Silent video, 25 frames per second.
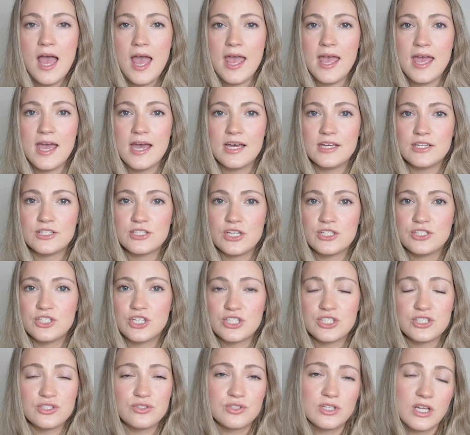and
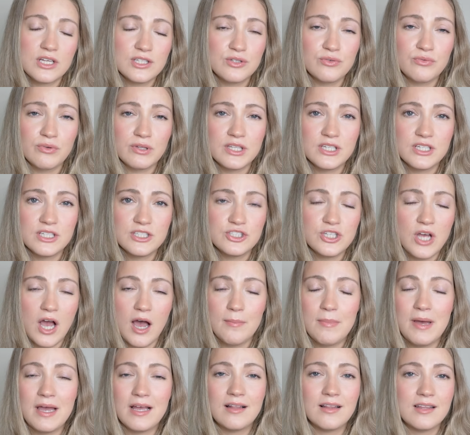just does a really good
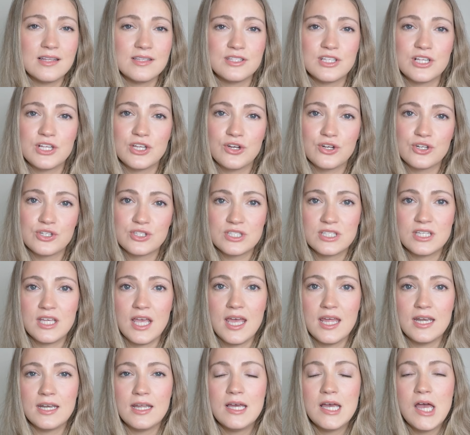job at cleansing your
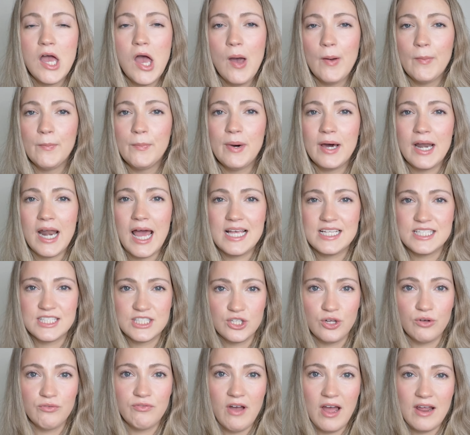skin but I
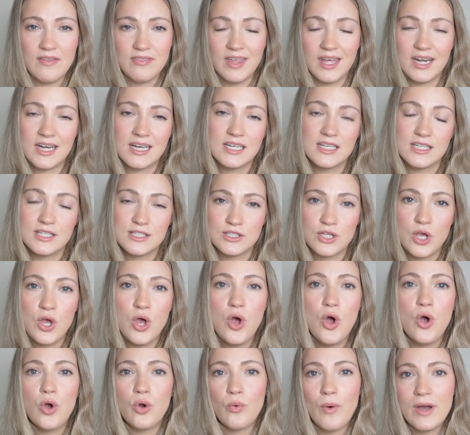still find that it is
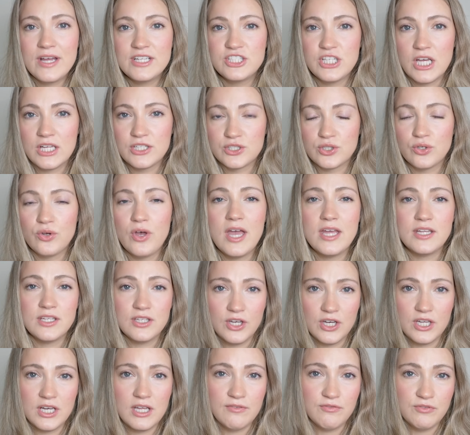quite gentle and
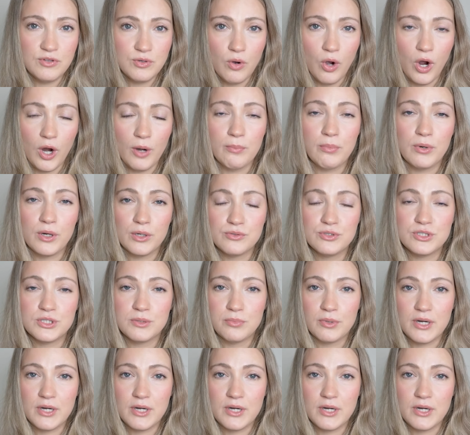good if you are prone to